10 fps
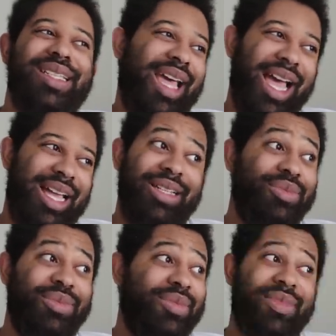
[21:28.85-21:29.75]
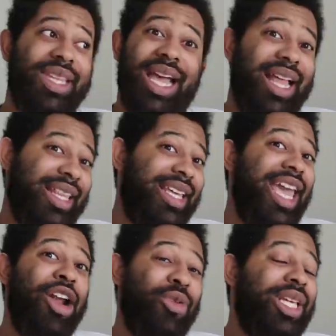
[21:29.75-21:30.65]
they
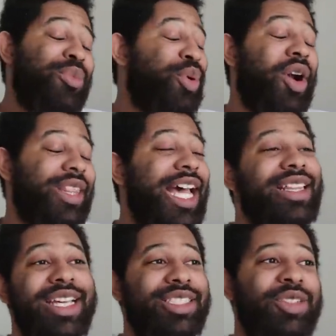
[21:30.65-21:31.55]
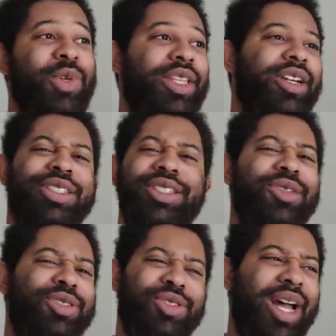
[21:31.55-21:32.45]
can't really impart that lesson when they're
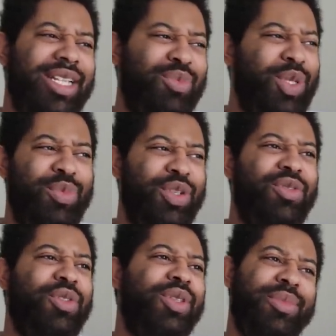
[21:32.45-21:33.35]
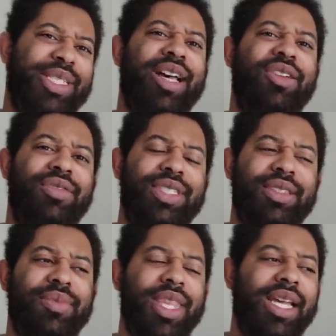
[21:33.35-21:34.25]
still trying to be beautiful
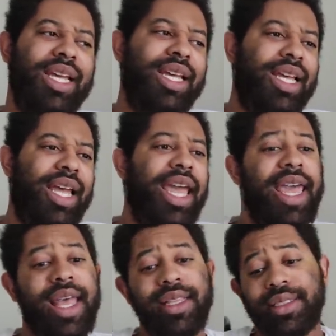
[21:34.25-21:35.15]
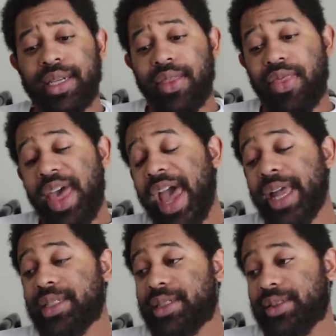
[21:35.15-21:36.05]
themselves. And
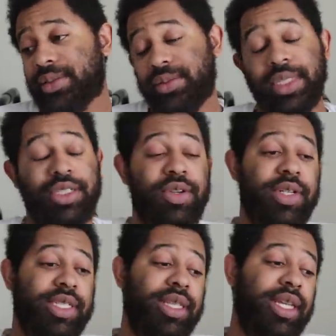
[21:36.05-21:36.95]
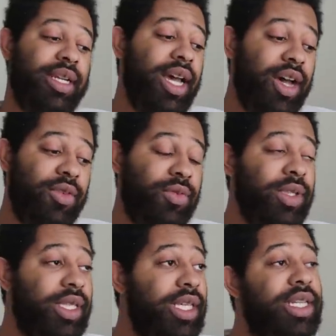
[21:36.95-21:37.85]
that, interestingly enough,
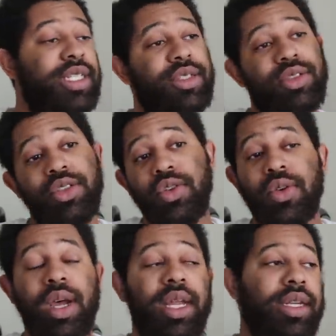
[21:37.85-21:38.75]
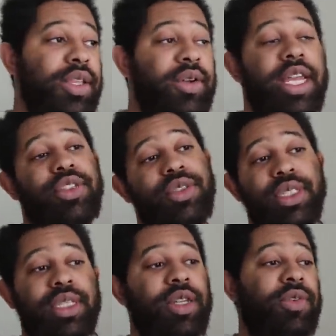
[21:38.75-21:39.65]
would lead us to another
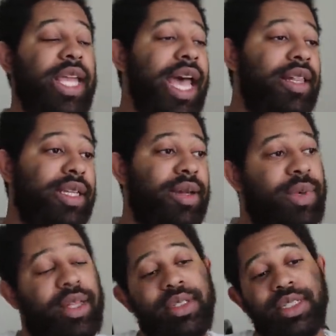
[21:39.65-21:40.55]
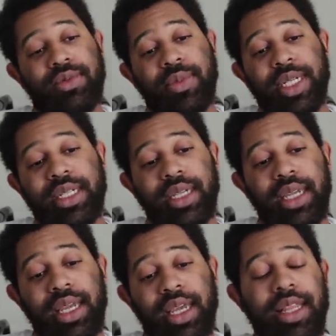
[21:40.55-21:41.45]
interesting reality about these women.
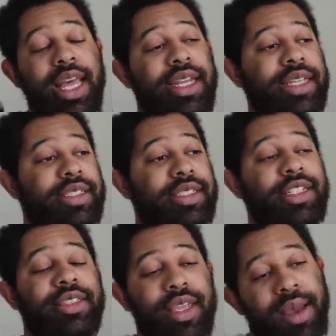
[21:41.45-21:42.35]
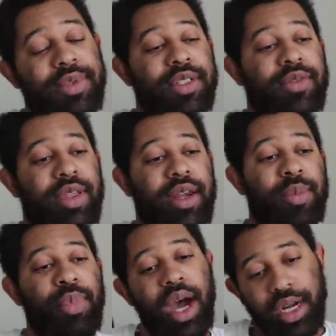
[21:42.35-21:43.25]
And that is the depths of their
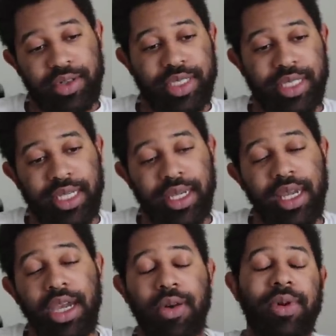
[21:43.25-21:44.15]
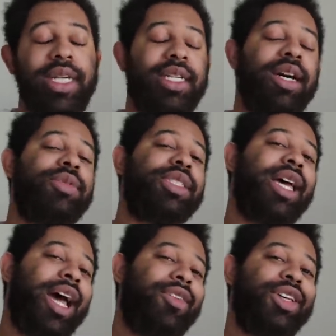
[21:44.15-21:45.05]
hypocrisy when it comes
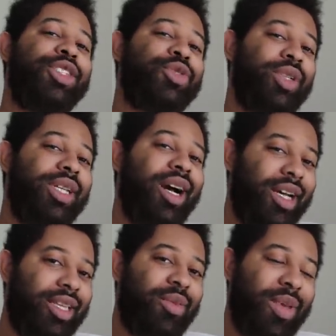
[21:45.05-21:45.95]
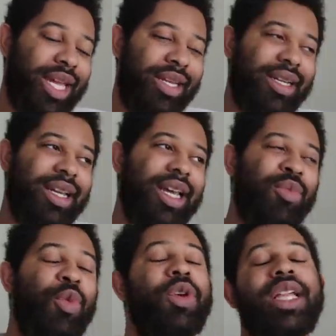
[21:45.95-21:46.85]
to how they treat ugly men.
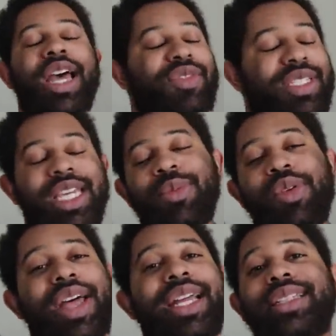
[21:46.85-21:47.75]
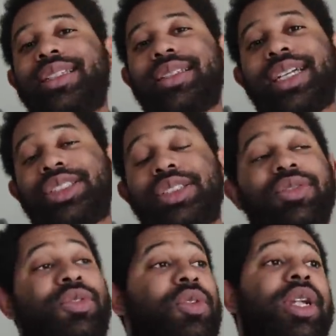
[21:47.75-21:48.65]
But we'll have to table that
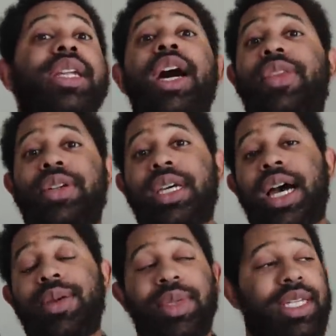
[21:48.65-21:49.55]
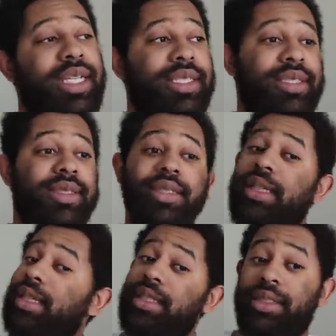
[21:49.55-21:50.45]
discussion for another time, because
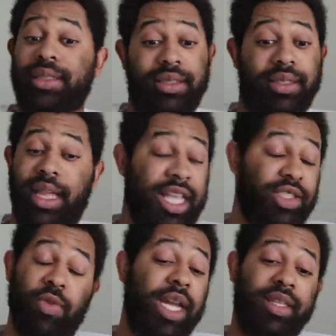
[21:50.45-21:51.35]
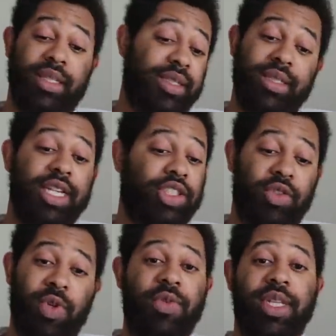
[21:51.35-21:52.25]
that's quite the
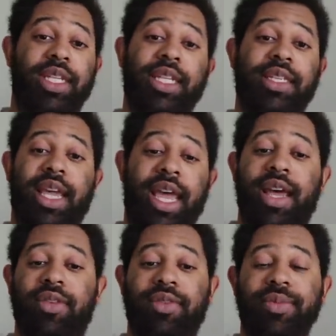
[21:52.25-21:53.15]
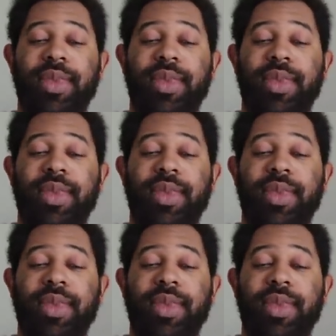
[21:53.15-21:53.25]
discussion we really need to have.